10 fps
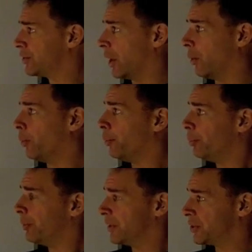so
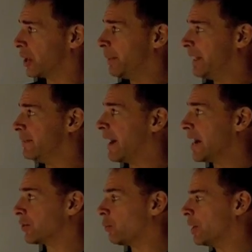this is going to be
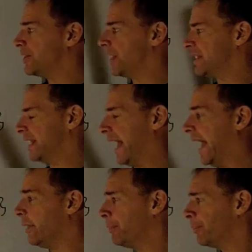divisor
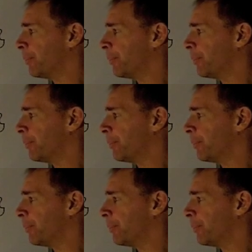168.